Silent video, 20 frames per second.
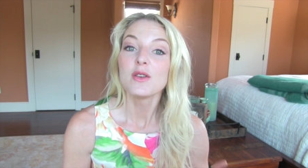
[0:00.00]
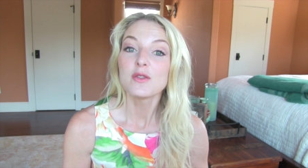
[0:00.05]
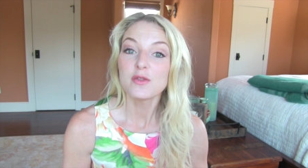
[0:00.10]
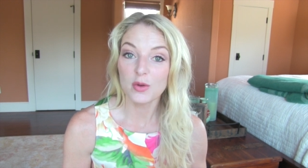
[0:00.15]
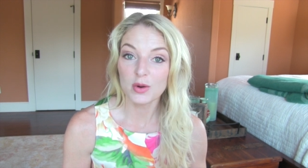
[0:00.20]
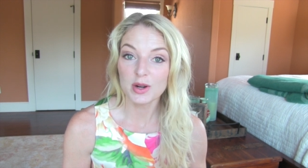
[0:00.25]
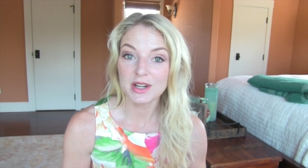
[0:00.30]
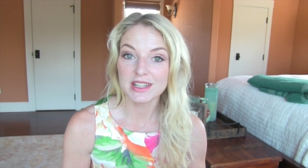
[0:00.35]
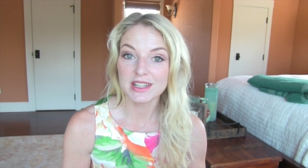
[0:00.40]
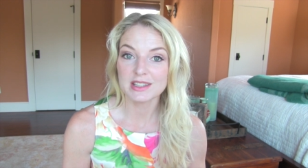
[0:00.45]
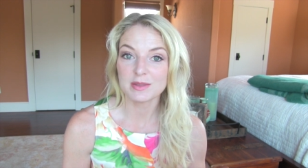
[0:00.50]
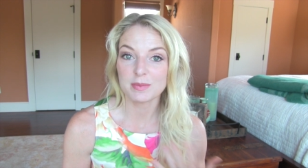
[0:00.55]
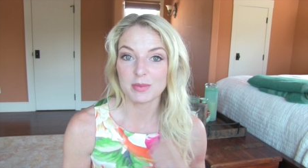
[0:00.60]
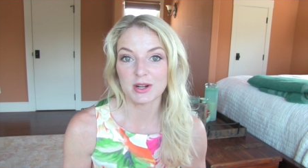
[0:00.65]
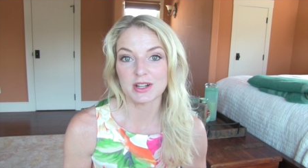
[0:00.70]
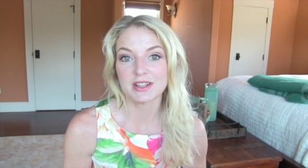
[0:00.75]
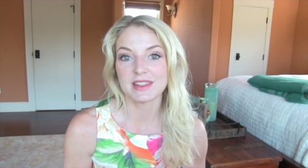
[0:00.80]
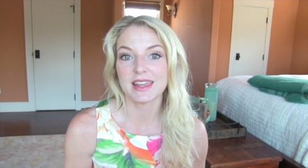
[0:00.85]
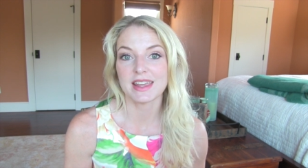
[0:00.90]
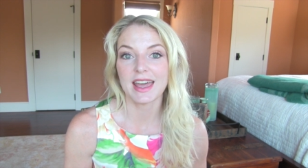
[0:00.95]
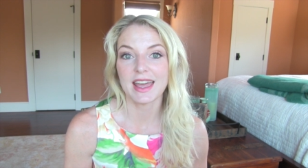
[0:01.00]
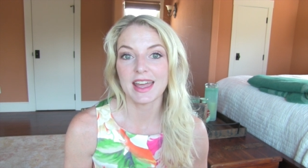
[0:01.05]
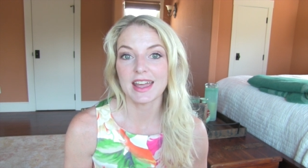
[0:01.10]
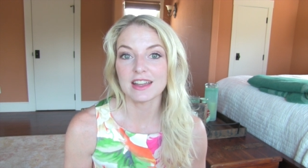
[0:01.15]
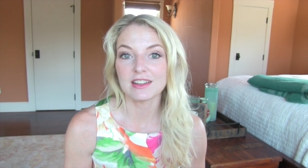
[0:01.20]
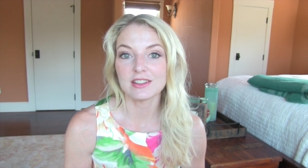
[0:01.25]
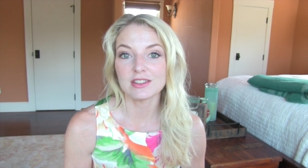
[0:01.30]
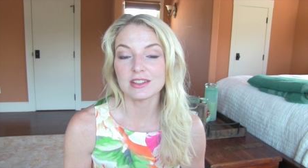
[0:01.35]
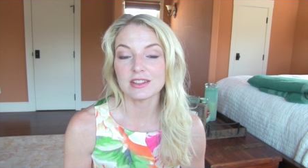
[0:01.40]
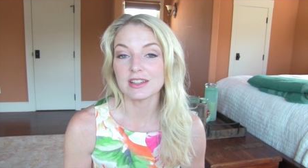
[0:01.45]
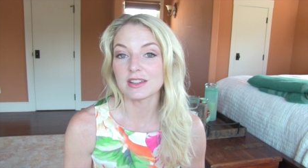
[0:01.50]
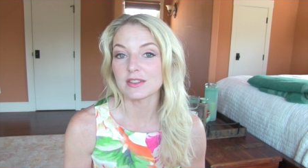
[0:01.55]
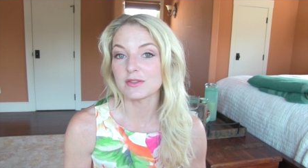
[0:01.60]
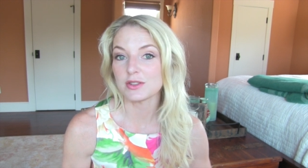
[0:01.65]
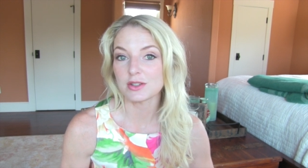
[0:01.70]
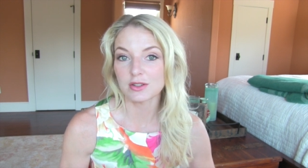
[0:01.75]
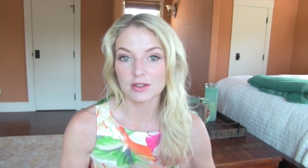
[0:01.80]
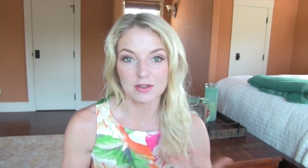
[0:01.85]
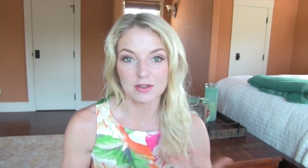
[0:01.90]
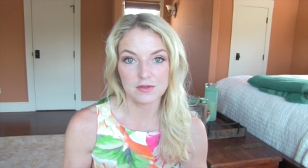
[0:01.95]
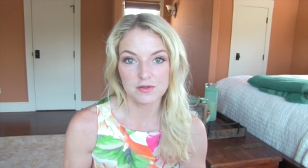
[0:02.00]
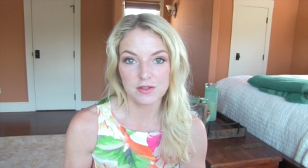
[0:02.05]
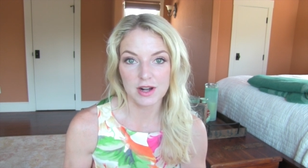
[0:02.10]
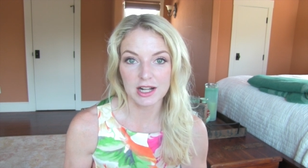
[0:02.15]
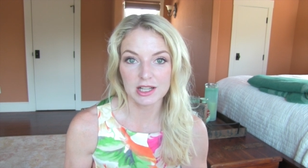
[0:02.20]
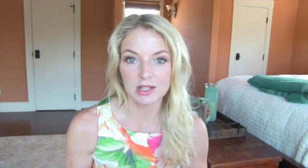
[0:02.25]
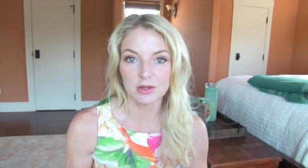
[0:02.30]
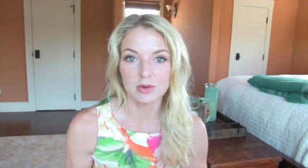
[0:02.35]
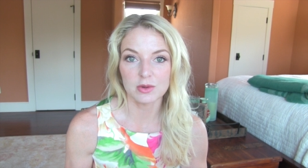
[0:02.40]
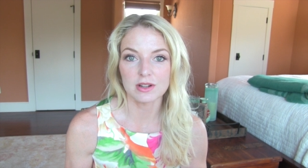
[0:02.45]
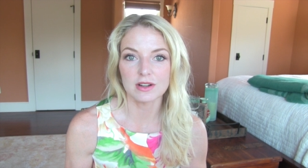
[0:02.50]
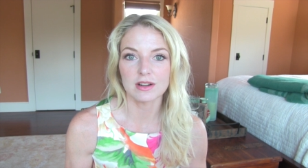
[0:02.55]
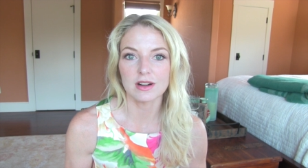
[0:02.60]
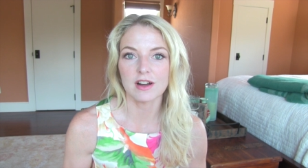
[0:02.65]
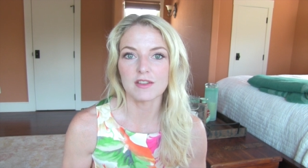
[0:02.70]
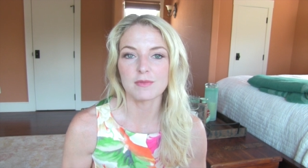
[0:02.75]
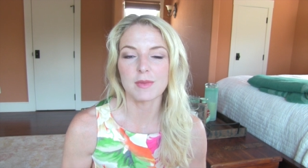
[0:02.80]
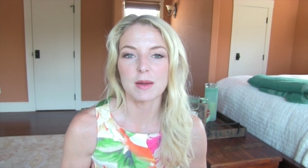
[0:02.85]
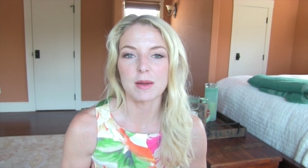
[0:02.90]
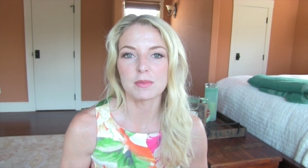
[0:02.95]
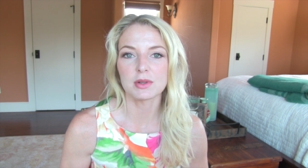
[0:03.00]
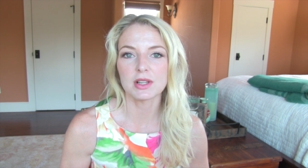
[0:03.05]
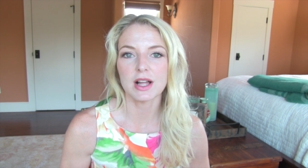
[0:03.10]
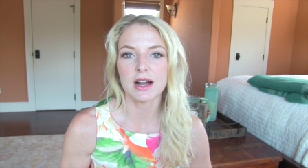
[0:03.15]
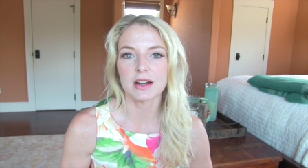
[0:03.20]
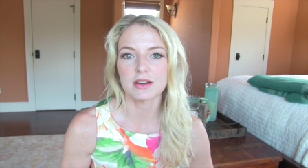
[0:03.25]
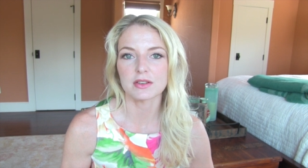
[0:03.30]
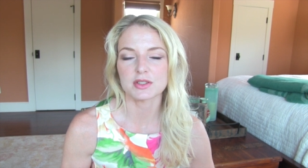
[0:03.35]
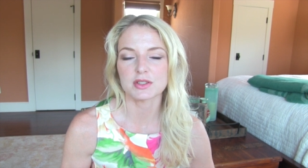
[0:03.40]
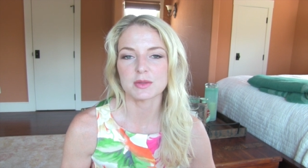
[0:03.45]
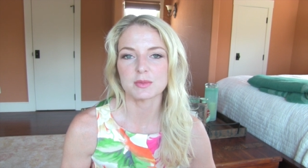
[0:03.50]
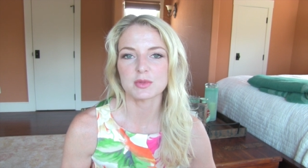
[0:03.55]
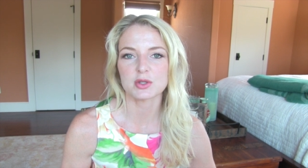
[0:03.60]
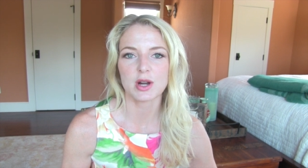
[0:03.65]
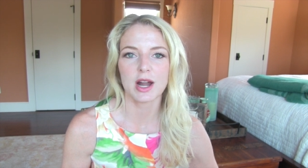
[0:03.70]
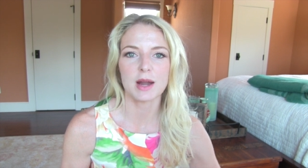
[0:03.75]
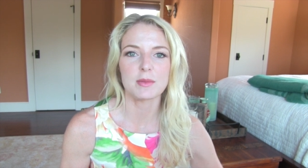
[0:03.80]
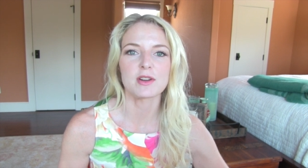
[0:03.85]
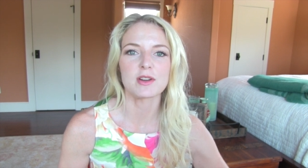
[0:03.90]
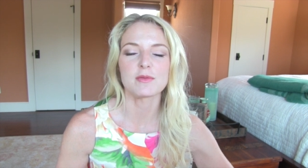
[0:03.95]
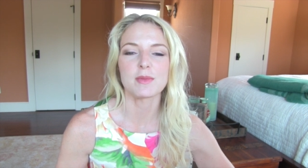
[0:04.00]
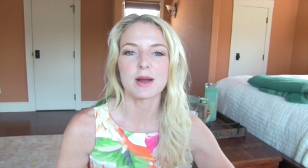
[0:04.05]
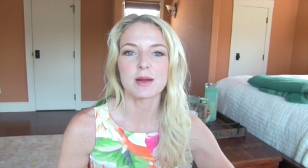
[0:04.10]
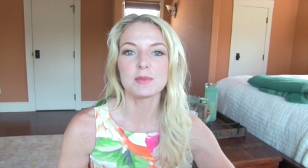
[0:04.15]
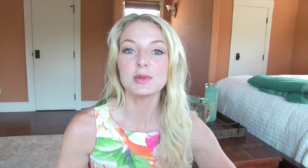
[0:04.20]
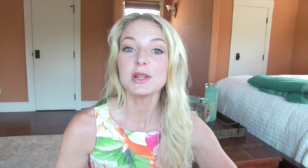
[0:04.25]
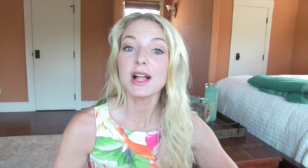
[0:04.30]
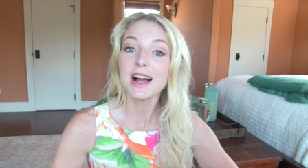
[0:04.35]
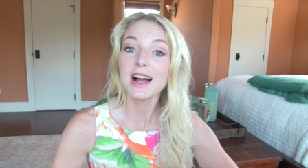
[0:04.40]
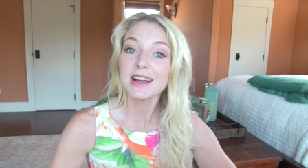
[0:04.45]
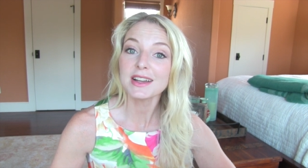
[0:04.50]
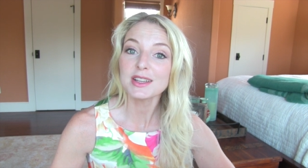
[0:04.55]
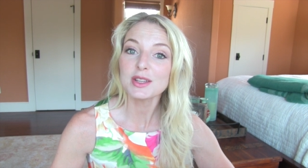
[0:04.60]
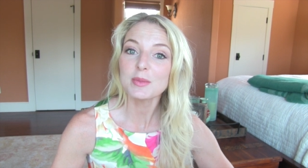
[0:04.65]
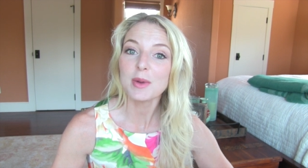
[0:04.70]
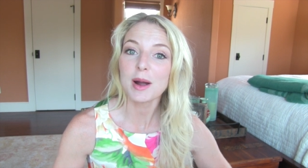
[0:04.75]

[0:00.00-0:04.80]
40th birthday. If you're a follower of my blog or subscriber of my blog,